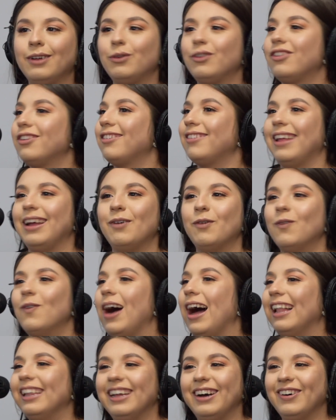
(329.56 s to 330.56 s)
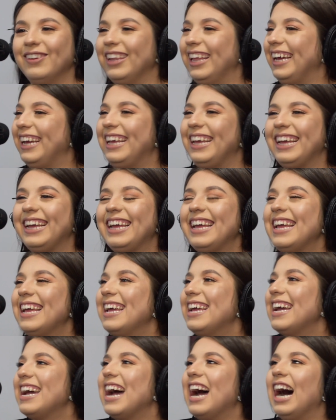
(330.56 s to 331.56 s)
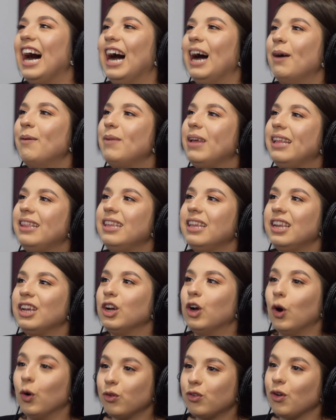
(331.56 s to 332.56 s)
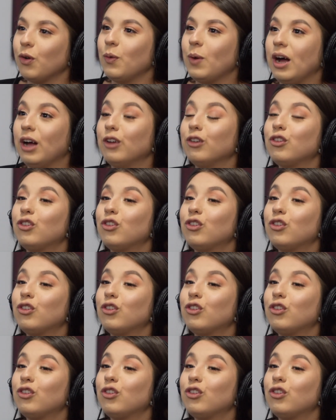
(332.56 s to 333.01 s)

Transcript: it was just like, wow out. Like, it didn't go so well. Yeah.